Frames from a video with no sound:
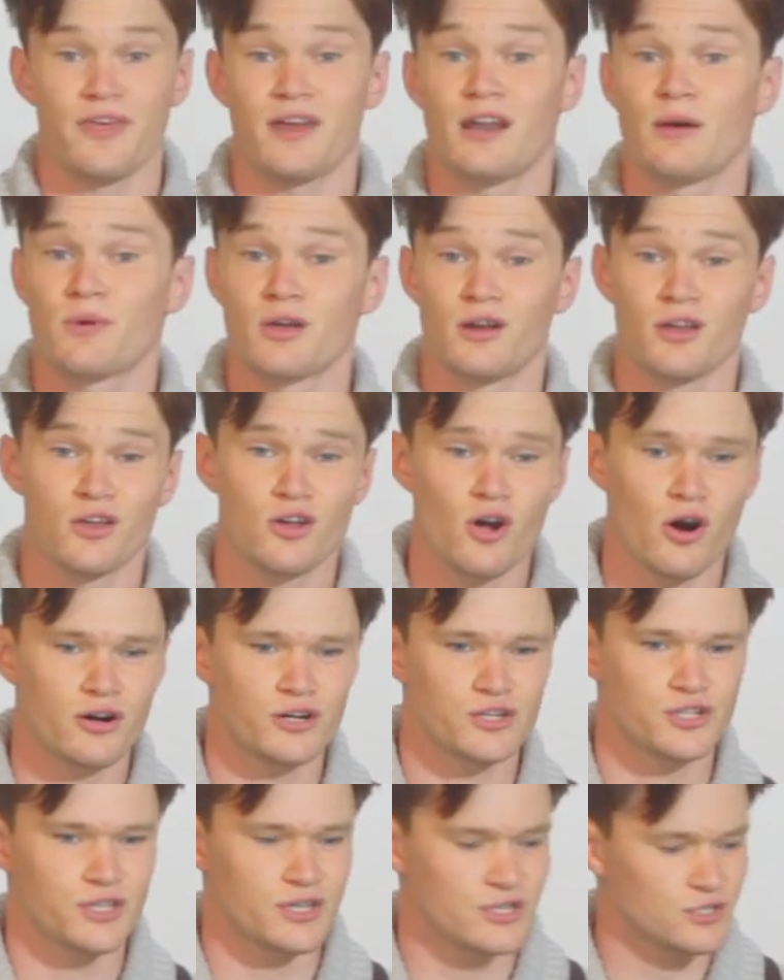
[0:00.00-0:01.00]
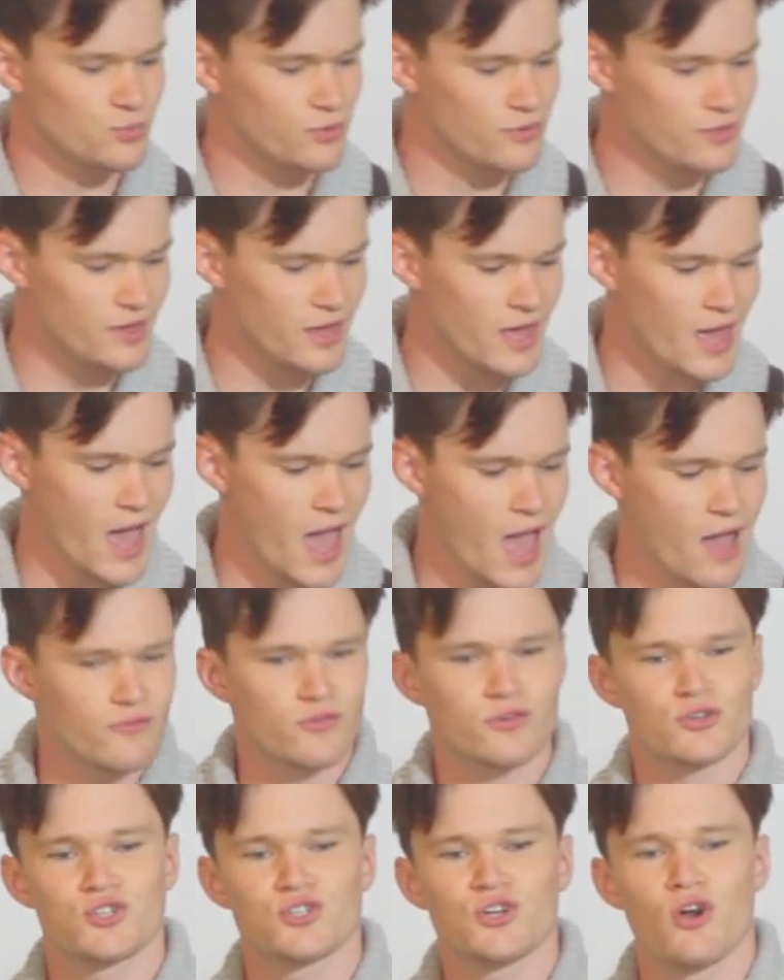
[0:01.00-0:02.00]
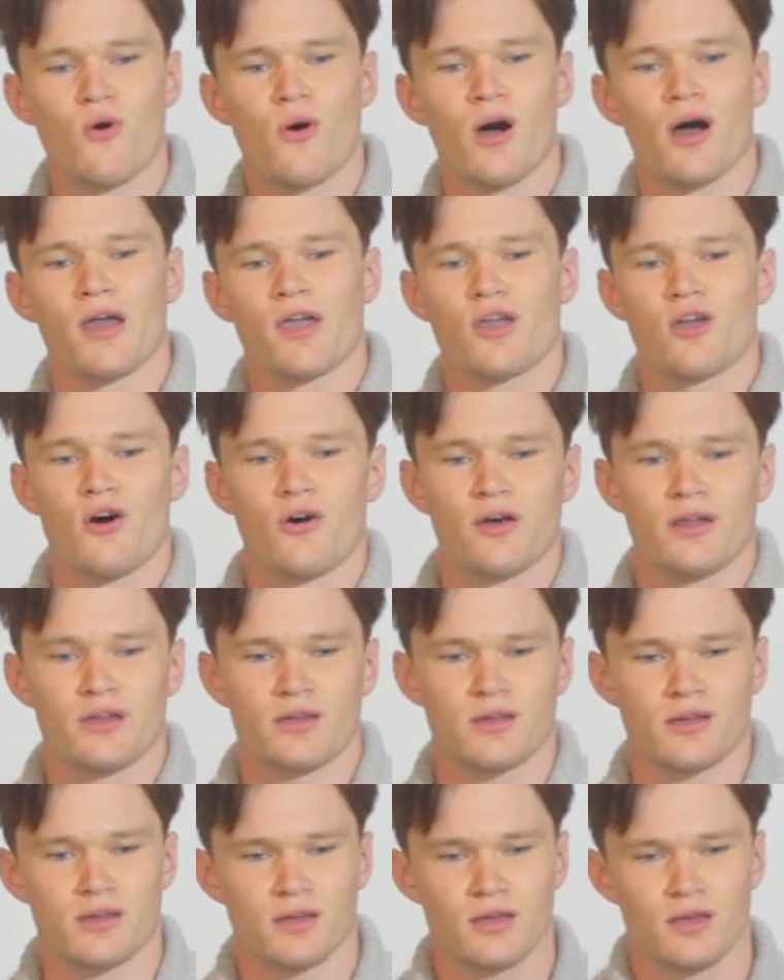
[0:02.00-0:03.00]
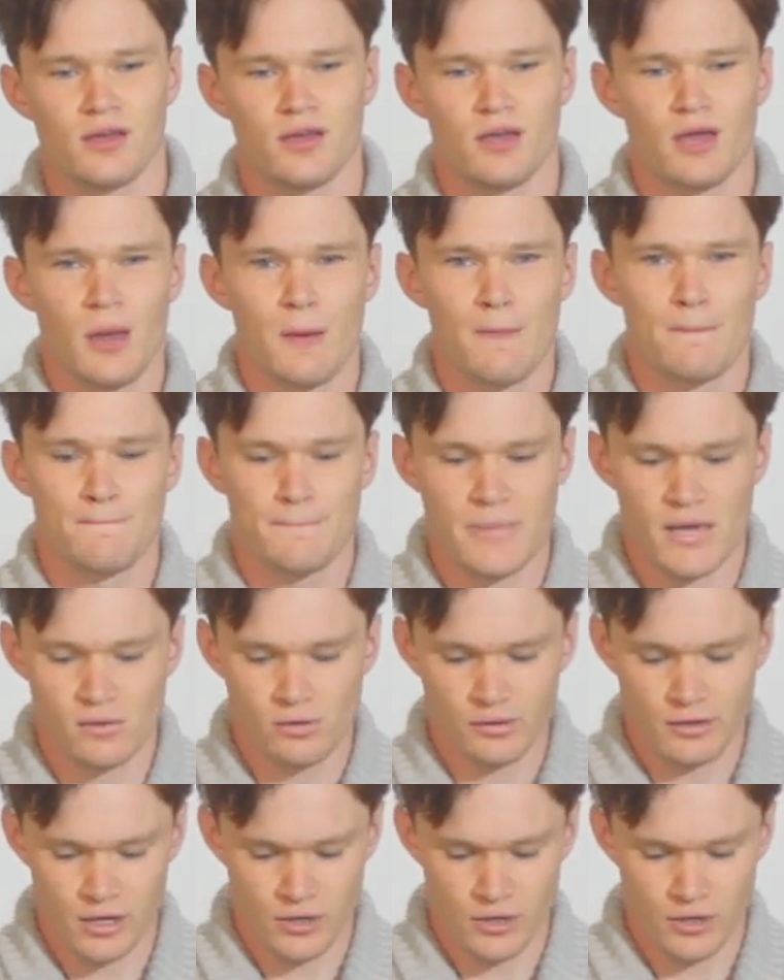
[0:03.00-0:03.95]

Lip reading: Then I'm gonna garnish this with the ever so iconic pickled